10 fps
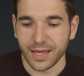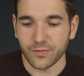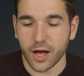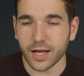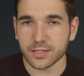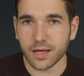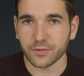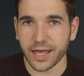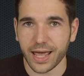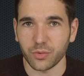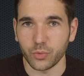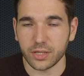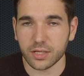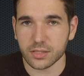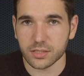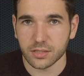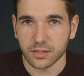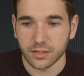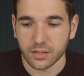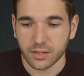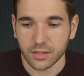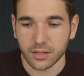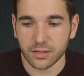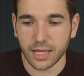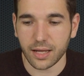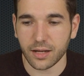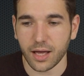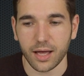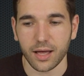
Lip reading: Ossoff can't win this, then